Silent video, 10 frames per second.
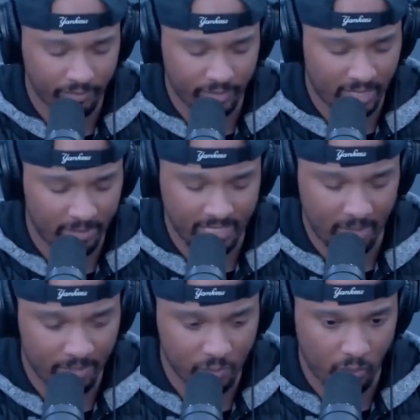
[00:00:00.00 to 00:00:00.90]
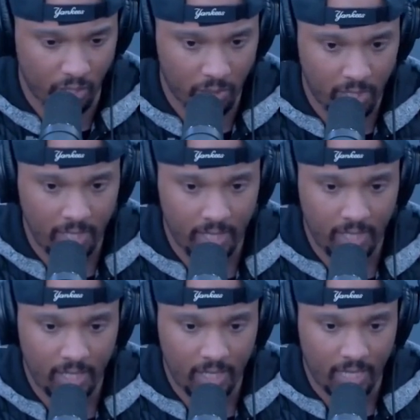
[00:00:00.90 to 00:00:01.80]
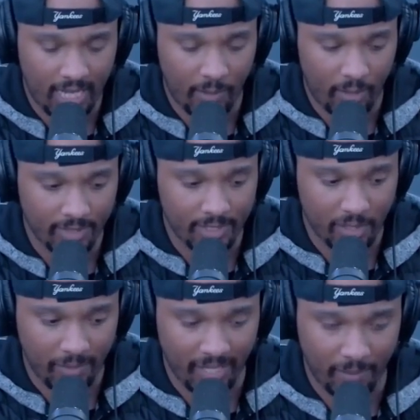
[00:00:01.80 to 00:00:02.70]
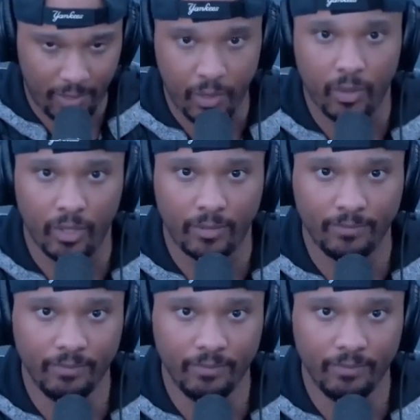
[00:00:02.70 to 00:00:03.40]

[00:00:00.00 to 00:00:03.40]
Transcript: time to time as well. I want this to be a pure